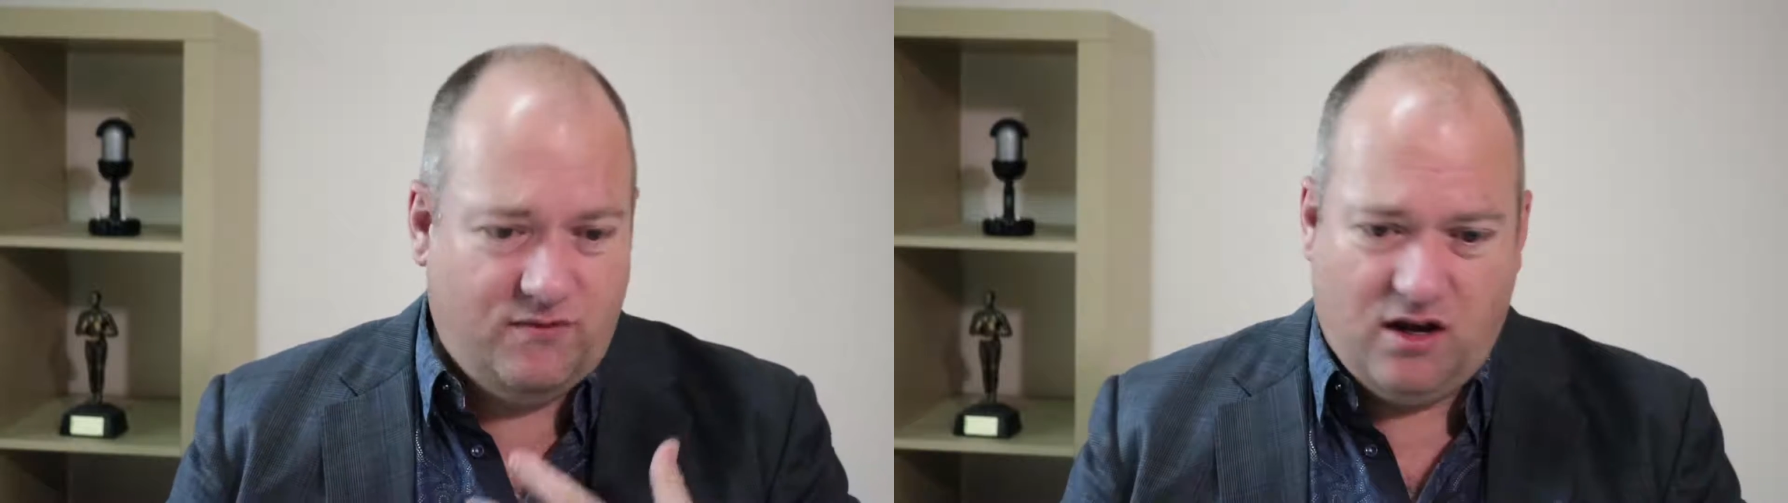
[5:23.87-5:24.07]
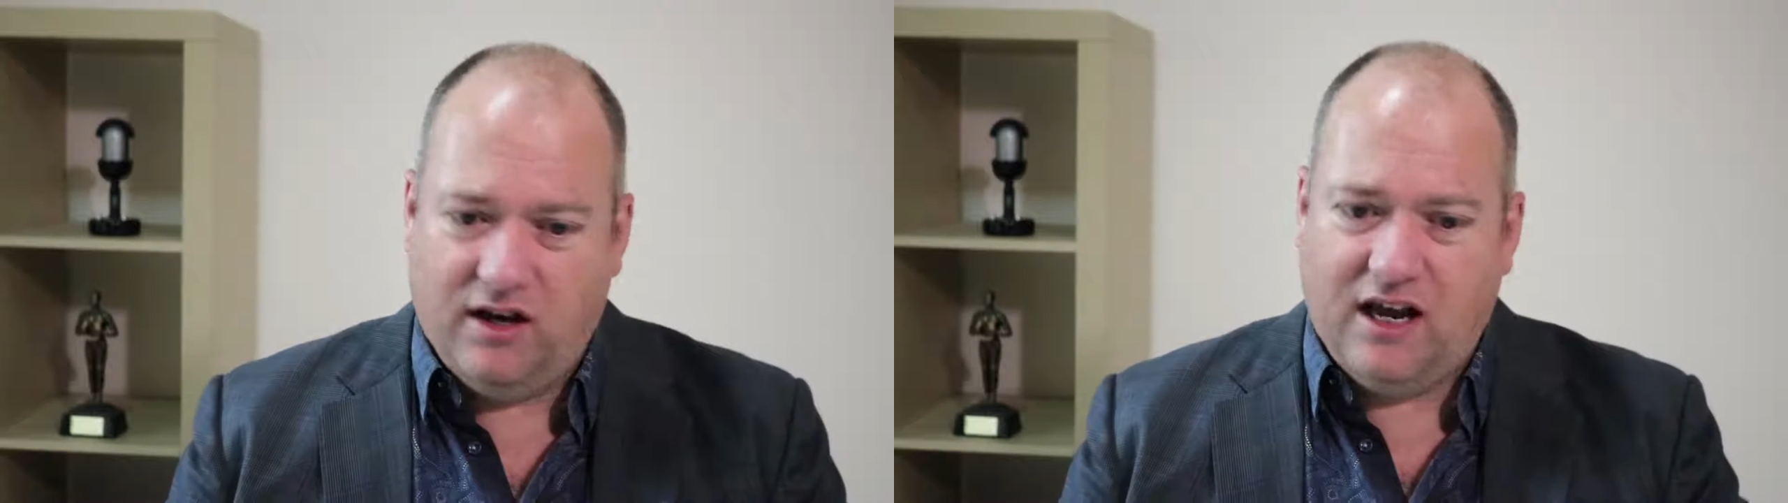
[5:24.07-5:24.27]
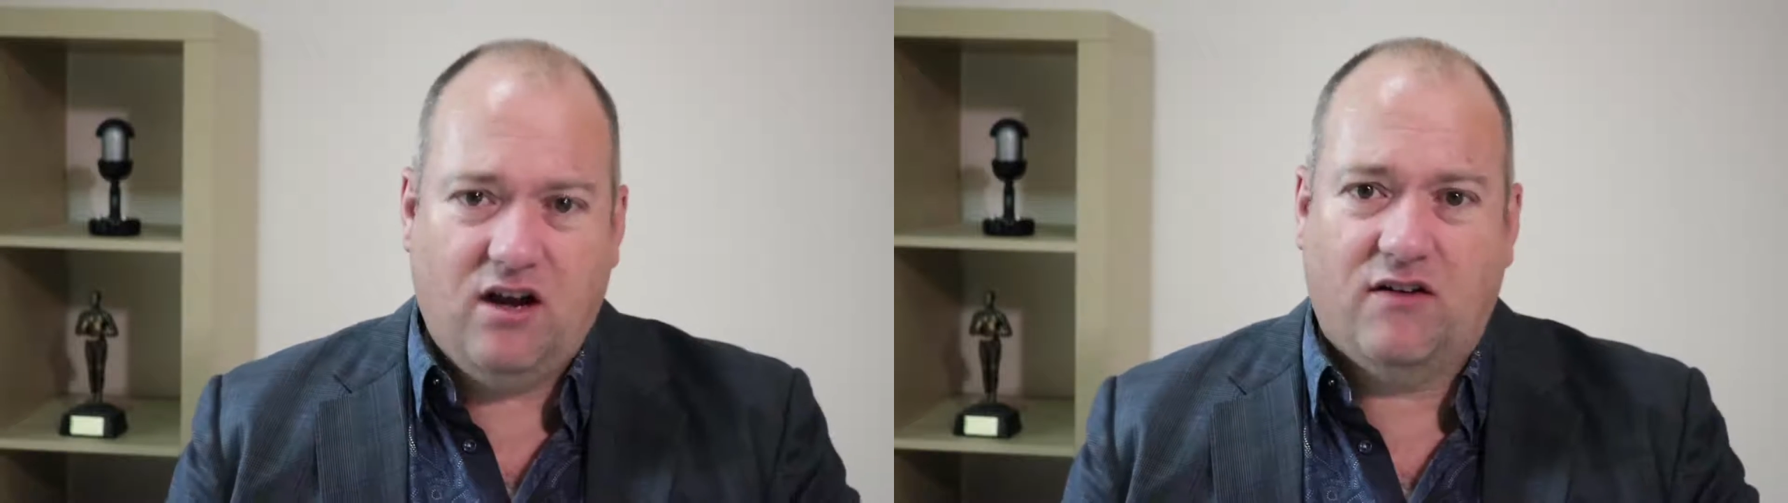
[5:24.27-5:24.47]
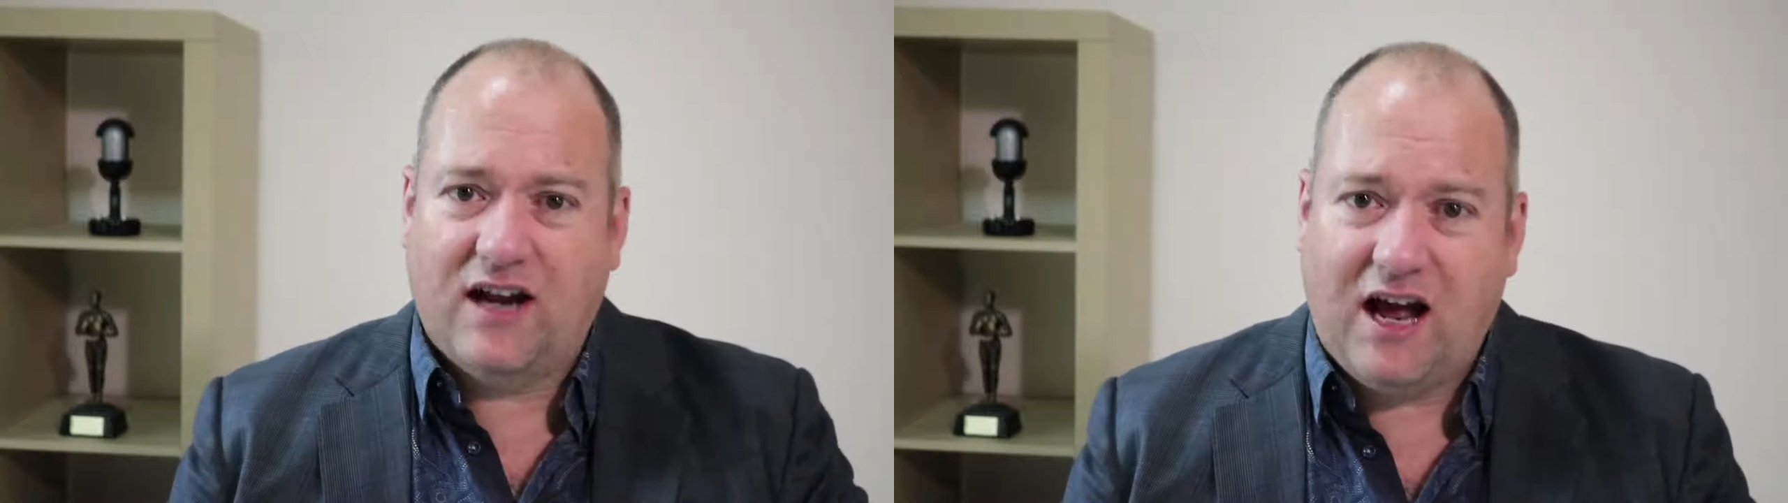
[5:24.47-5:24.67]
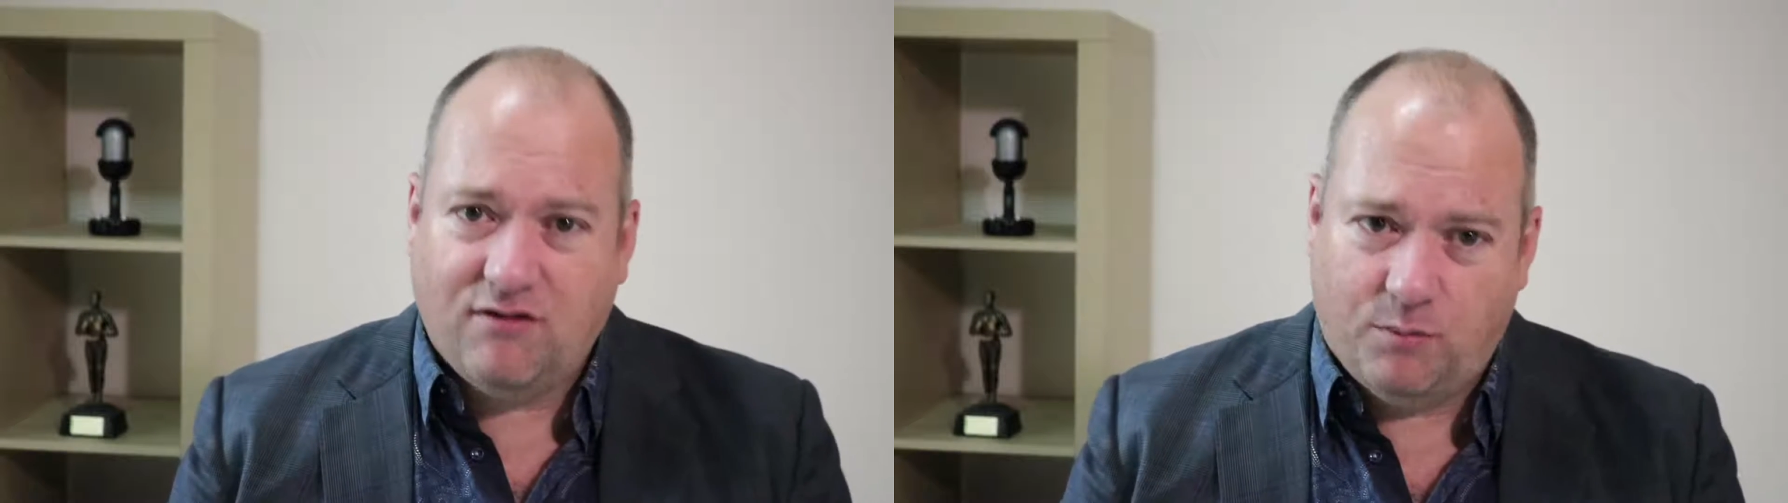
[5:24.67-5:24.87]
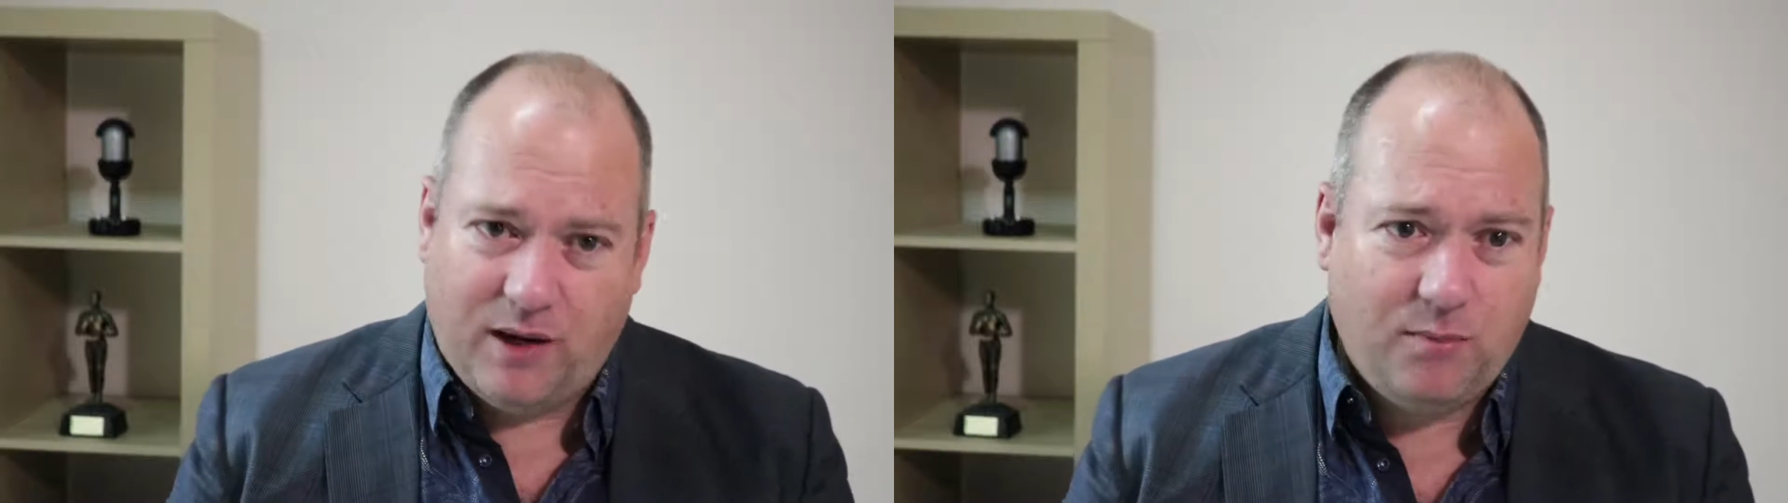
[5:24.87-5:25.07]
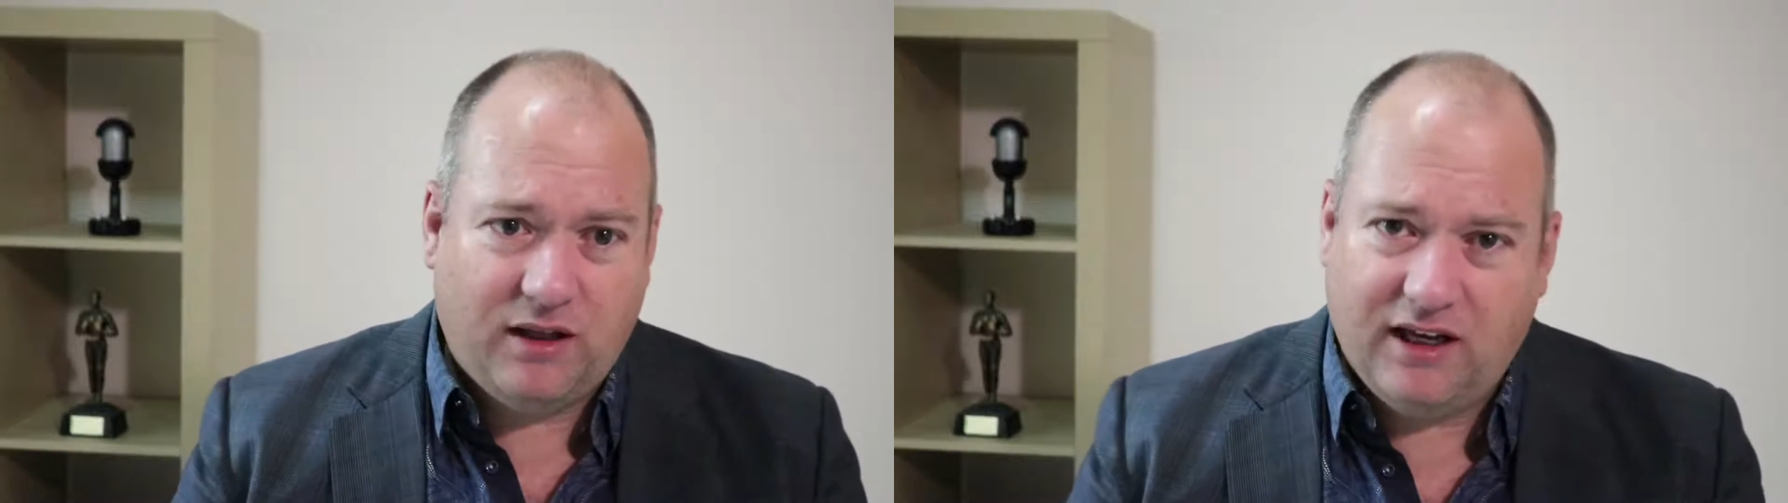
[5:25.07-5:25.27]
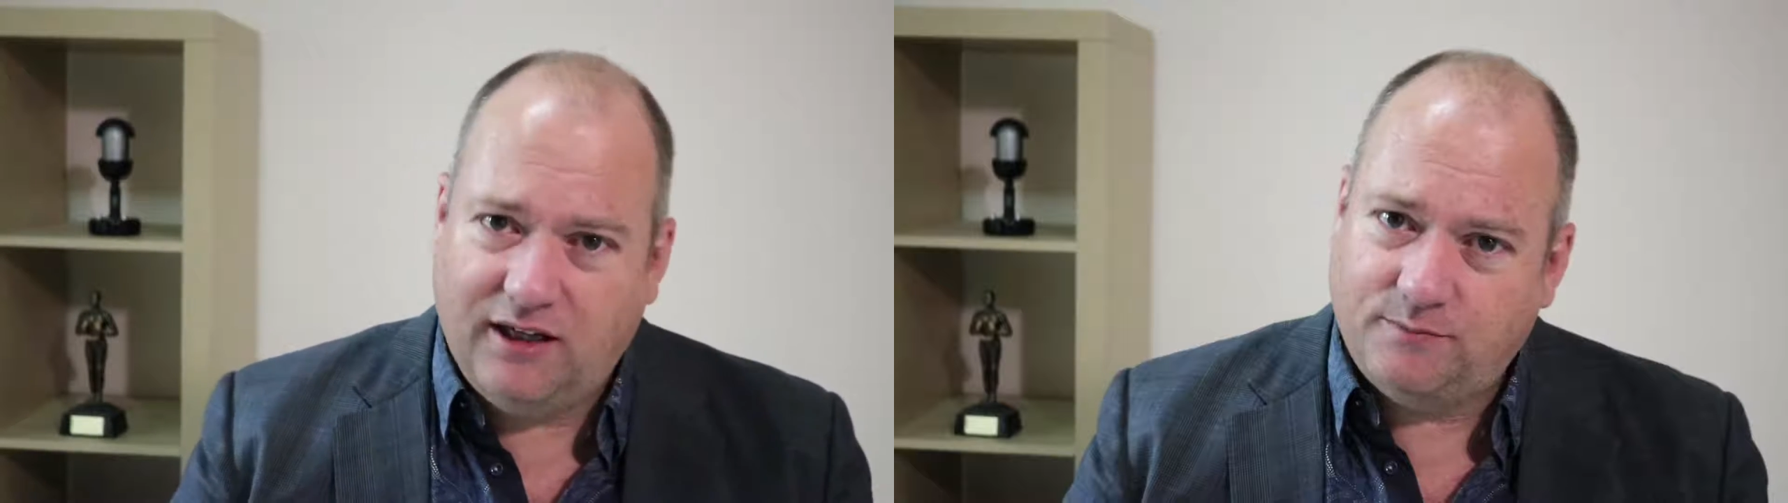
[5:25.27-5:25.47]
okay, I've got 100 people
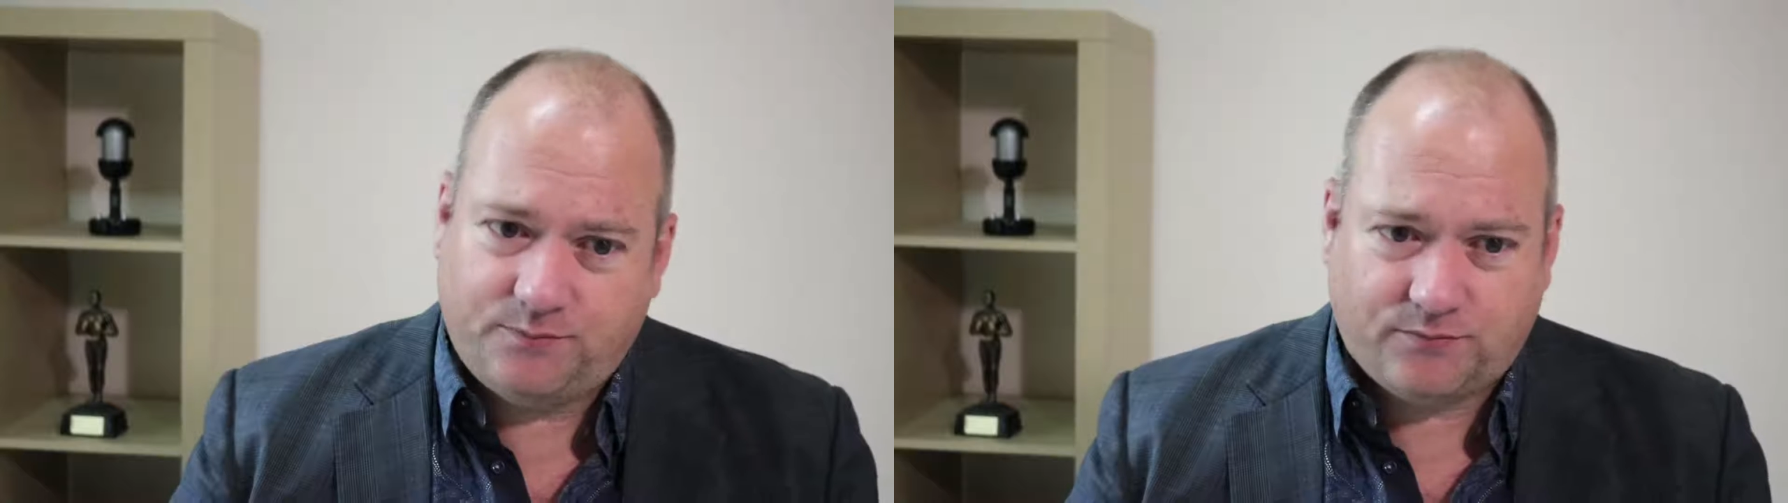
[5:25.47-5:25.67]
here.